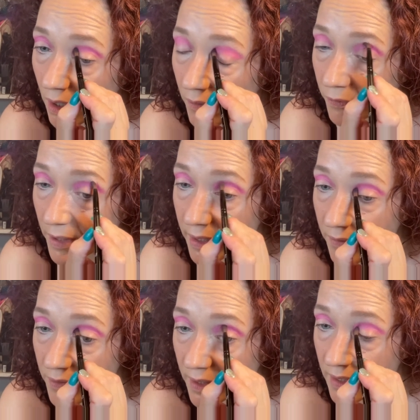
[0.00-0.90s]
afraid
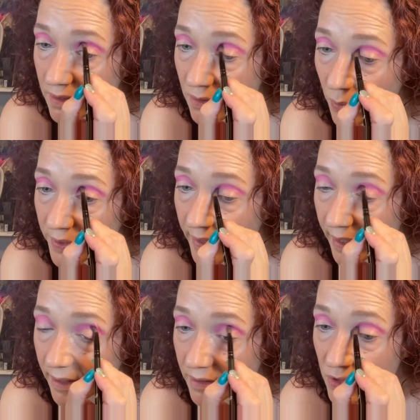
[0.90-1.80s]
of things with
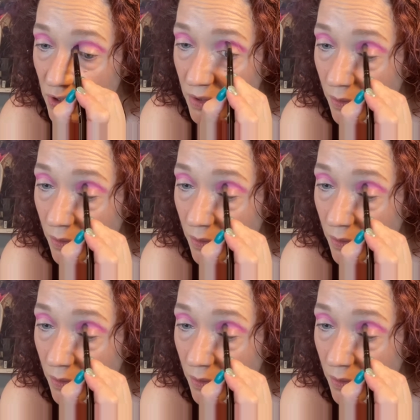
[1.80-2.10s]
age.